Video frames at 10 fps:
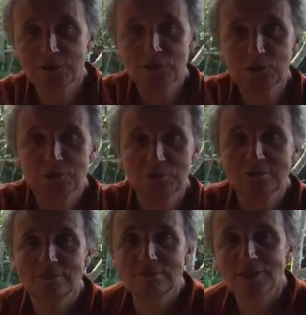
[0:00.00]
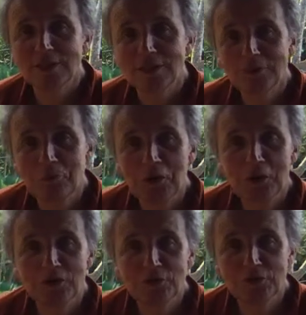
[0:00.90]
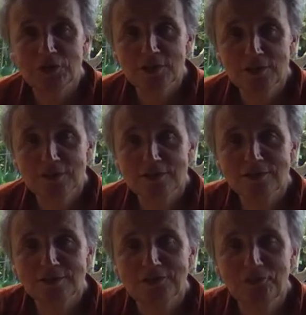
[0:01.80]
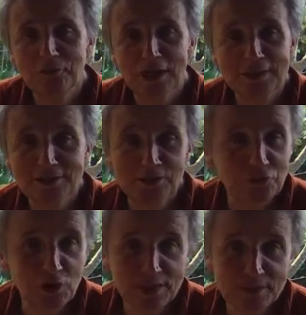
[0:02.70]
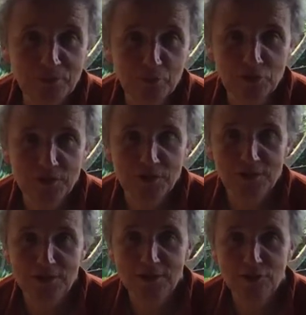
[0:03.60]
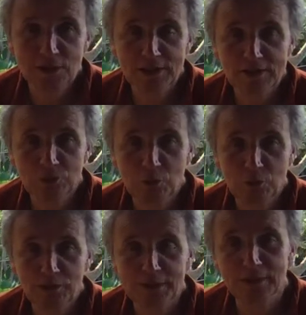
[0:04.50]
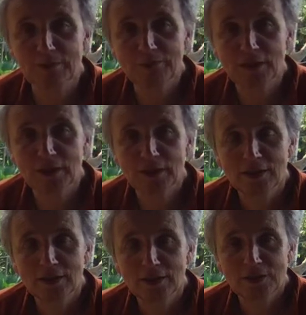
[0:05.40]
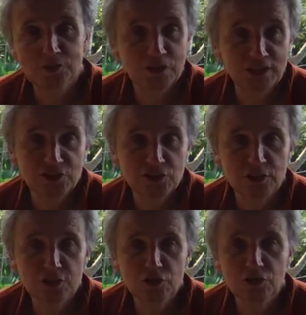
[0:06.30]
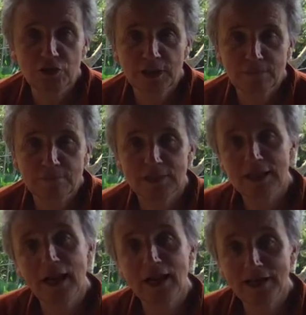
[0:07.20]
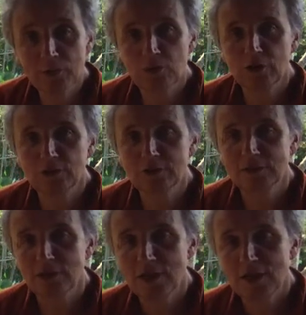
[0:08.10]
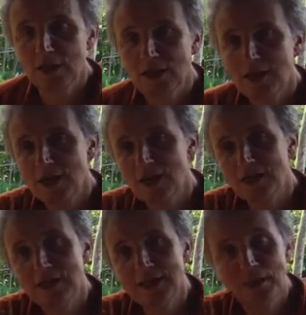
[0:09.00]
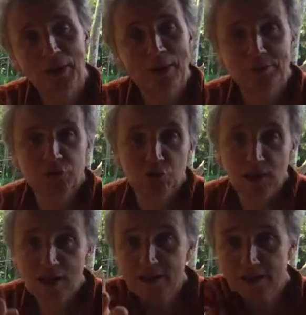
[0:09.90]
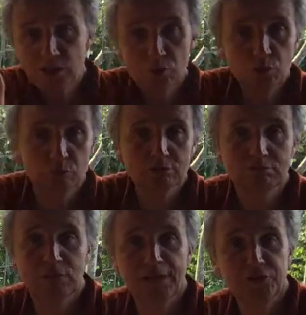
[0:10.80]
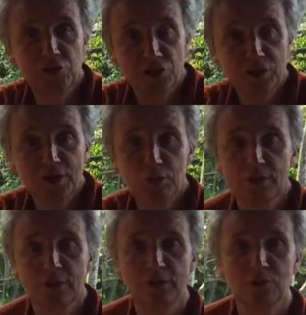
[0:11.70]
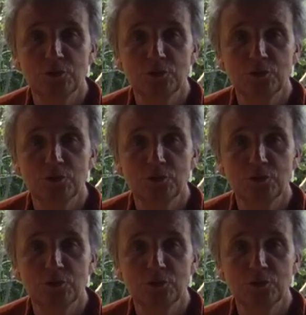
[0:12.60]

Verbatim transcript: to part of this vital transpersonal and transworlding education and journey that I am on and that I'm happy to guide you and journey with you